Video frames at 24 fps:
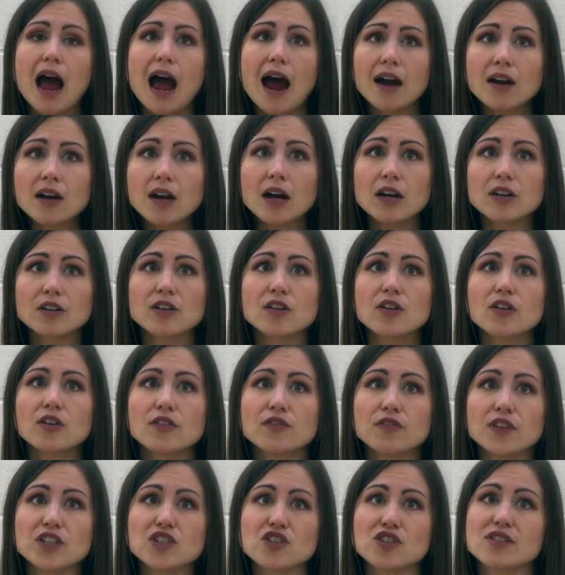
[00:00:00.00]
Our
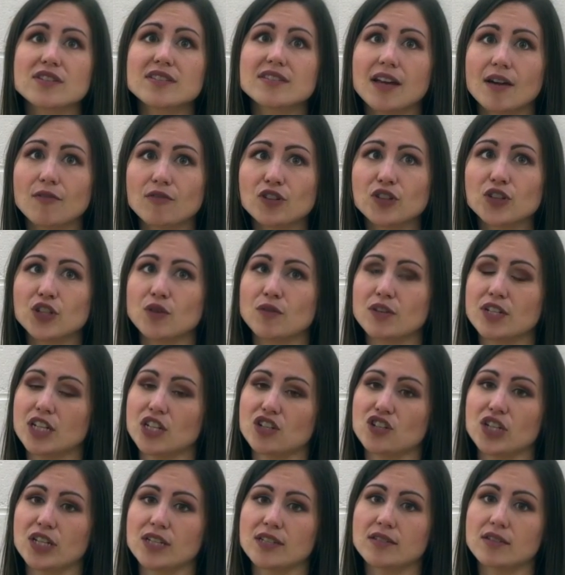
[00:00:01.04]
article features several new
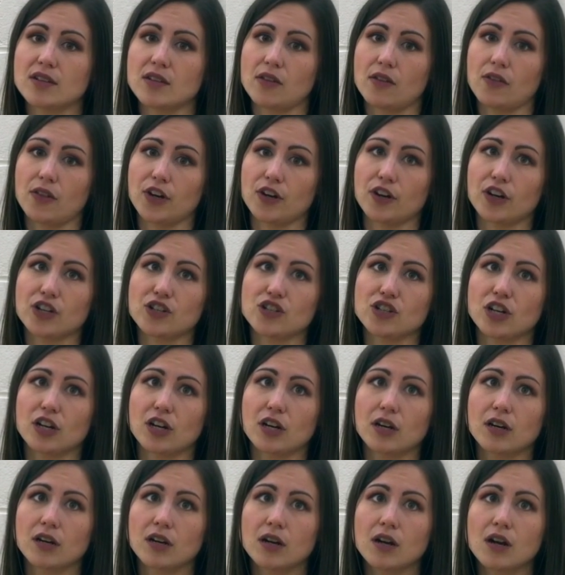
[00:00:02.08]
additions to the
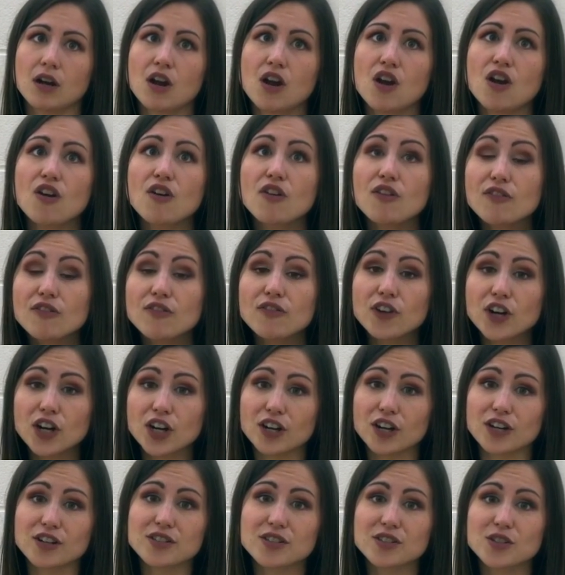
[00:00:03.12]
literature.
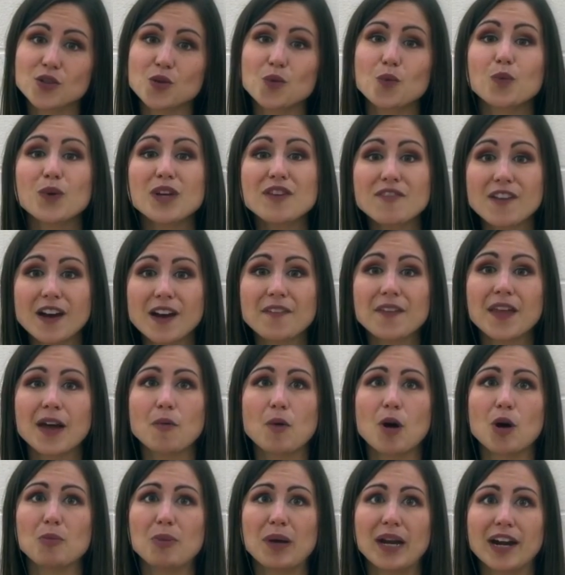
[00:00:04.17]
First, we found that
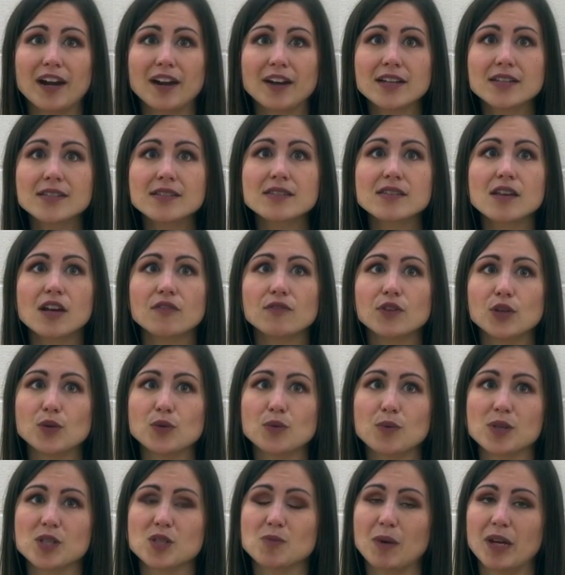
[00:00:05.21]
while parents of
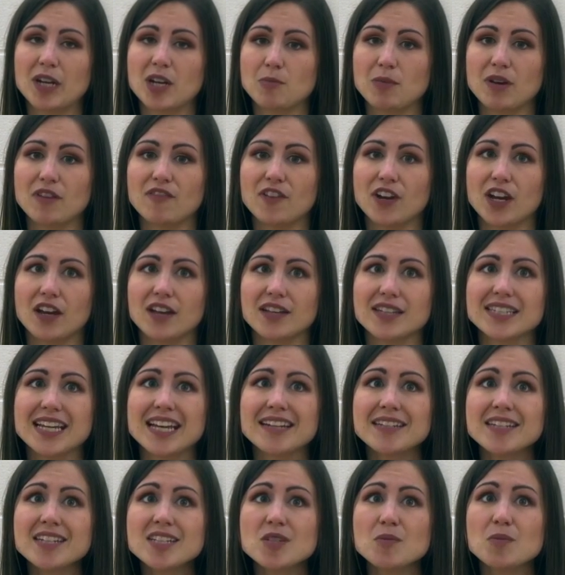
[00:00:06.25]
youth with spina bifida
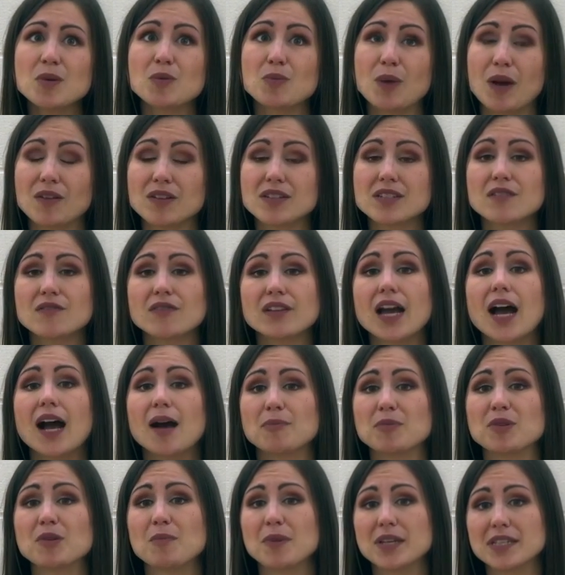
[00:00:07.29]
tended to be relatively
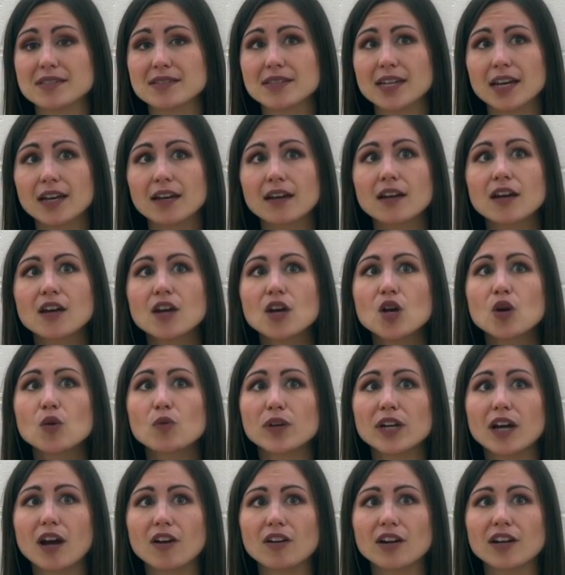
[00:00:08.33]
optimistic
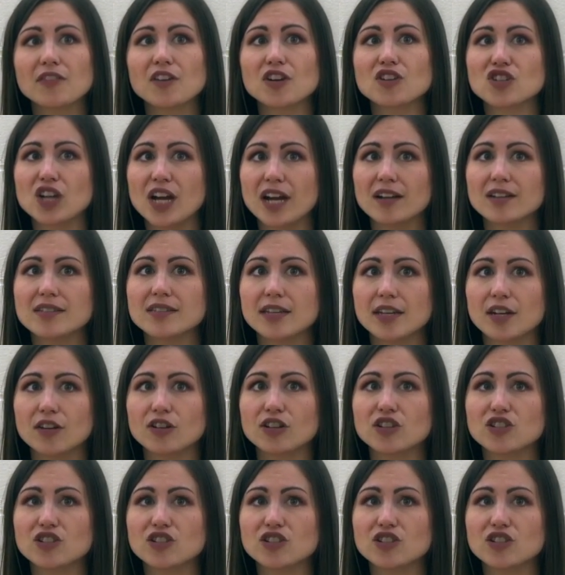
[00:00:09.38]
regarding their child's later